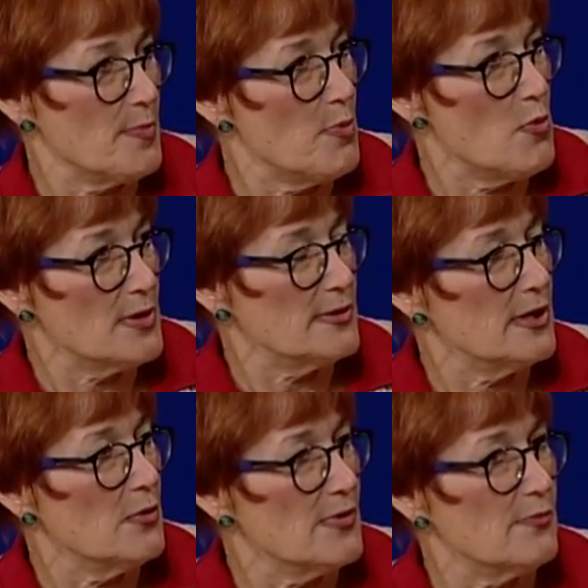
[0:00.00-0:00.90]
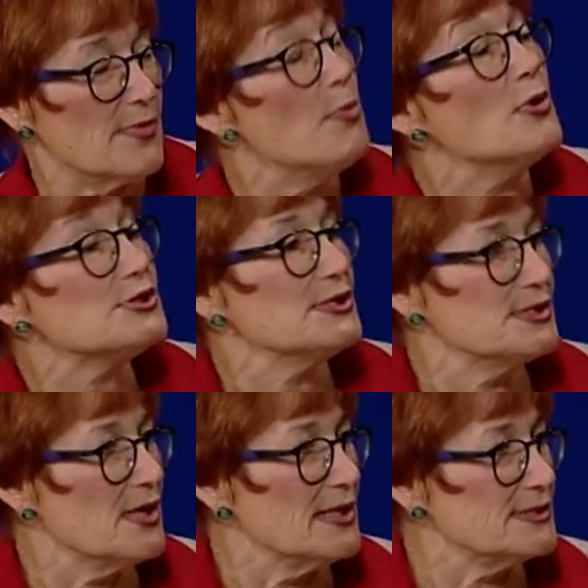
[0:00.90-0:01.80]
with portion
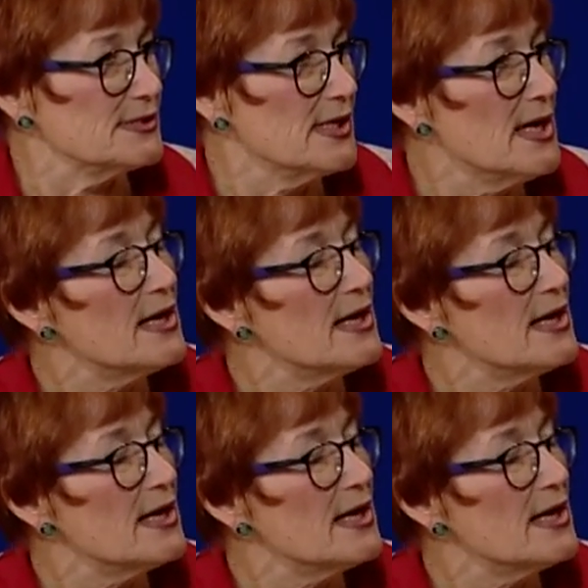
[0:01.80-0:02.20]
size,